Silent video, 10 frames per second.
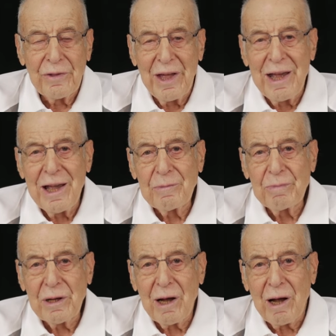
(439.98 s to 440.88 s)
They had
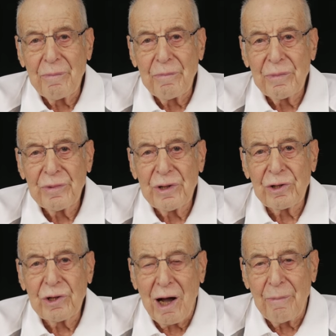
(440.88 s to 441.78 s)
become the
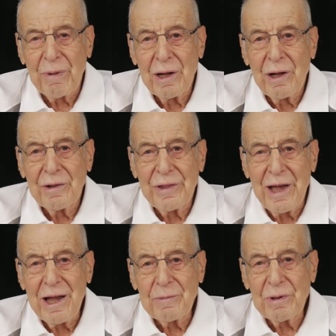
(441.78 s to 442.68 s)
top.
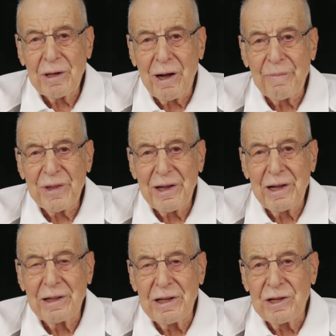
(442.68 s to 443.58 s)
They had become the
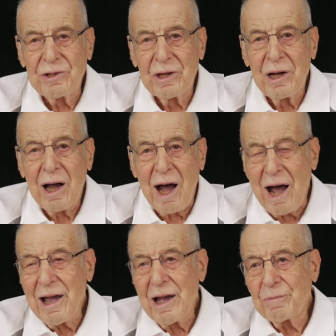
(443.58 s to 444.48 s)
elite.
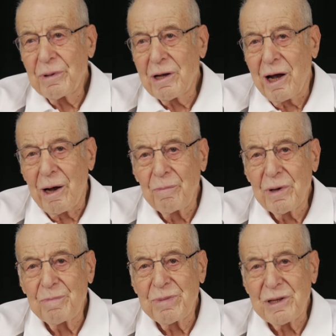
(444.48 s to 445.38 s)
I had become
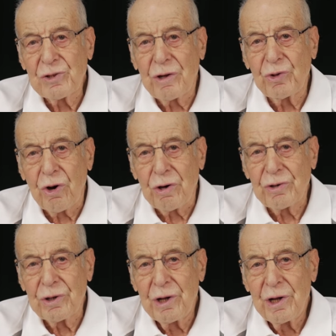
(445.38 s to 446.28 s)
a piece of
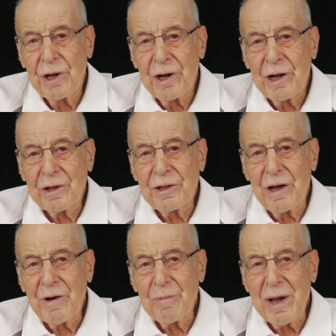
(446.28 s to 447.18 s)
dirt. It
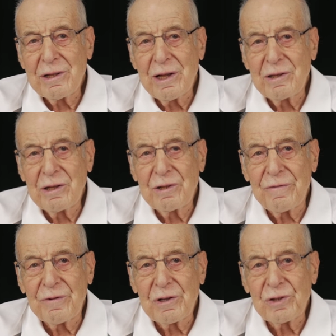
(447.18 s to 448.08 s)
never made any
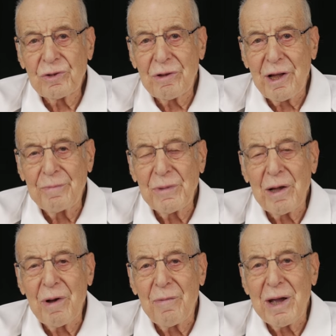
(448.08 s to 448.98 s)
difference to them,
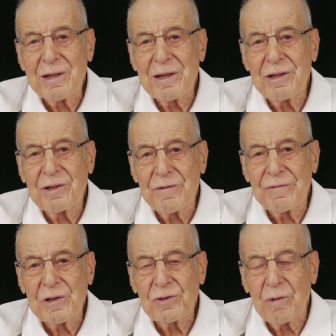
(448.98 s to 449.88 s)
never made any
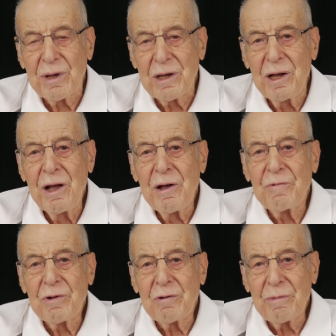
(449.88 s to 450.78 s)
difference to me.
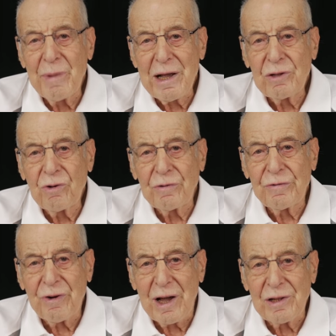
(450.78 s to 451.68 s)
We remain good
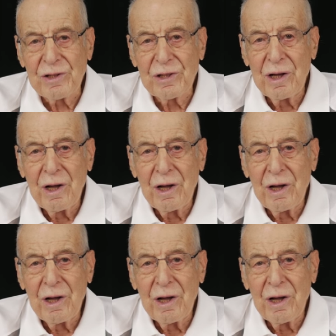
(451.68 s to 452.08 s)
friends.